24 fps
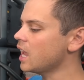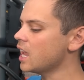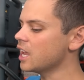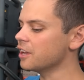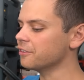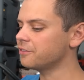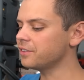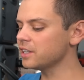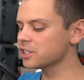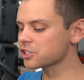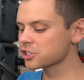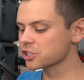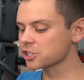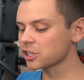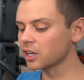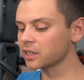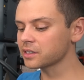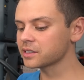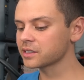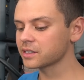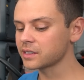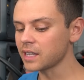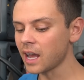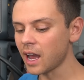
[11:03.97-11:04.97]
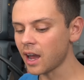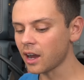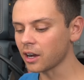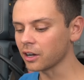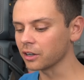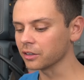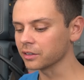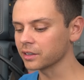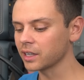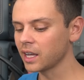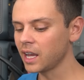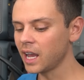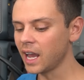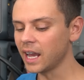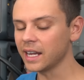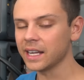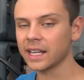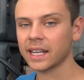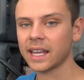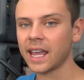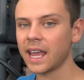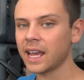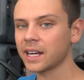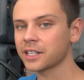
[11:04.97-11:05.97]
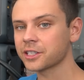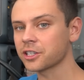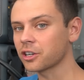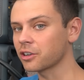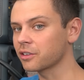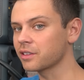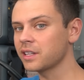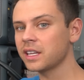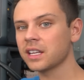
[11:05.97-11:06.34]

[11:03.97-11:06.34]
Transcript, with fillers: If it shuts down and it can't turn